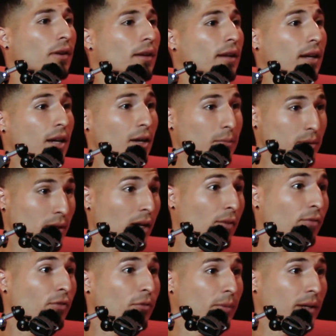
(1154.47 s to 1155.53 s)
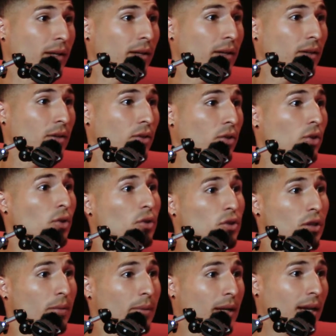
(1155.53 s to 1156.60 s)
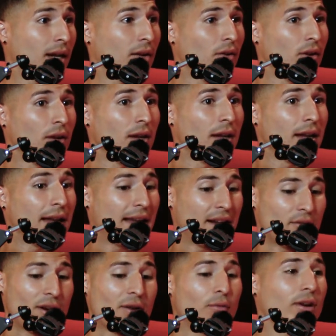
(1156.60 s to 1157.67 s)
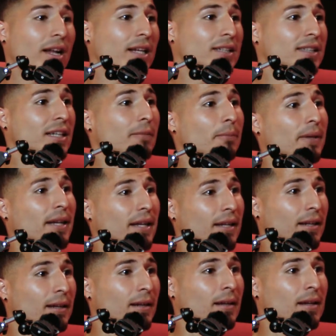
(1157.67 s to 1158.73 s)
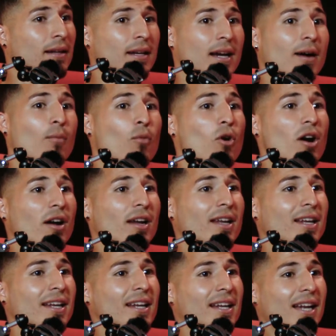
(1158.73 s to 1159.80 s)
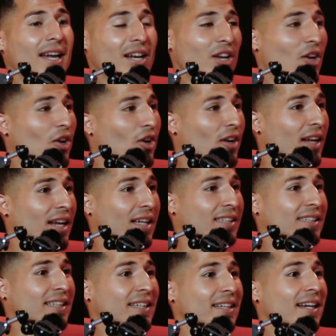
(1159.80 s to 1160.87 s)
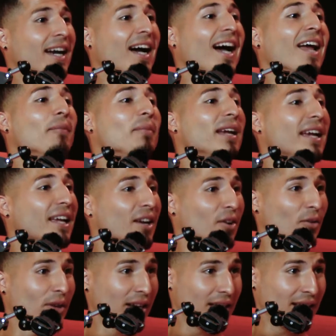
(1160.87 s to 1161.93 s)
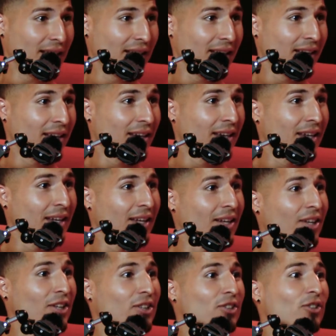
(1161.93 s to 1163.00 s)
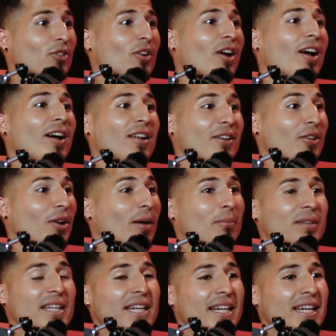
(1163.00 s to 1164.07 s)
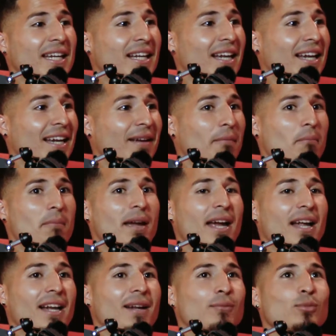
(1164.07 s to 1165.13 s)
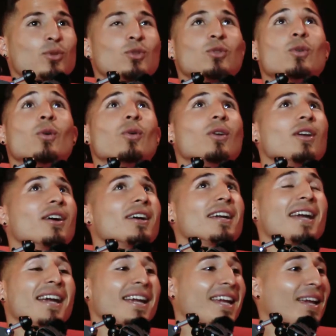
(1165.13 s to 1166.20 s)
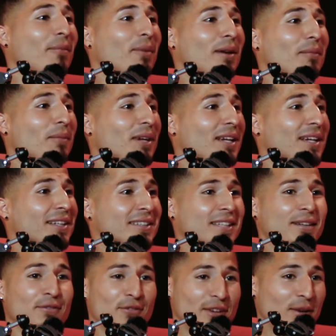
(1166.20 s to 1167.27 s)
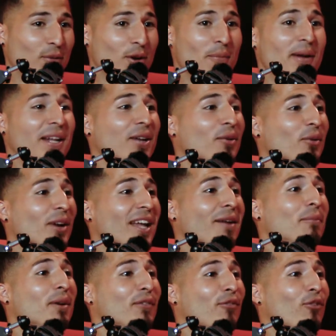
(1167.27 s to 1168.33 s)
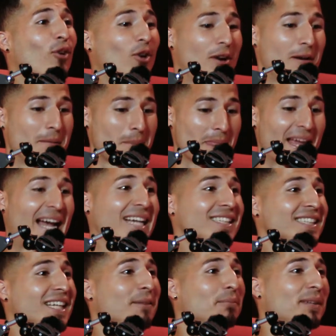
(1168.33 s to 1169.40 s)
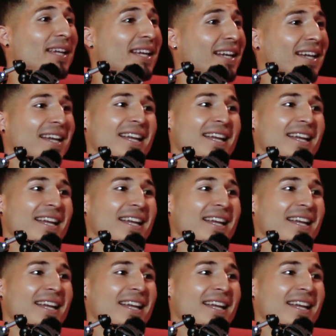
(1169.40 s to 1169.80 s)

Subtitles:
comes off for me. Q's coming out, and right when I step in, I'm walking and I look and I see Jaime get a red. So now, I'm thinking like, man, I'm so lucky I came in, because if it would have been the red before I stepped in,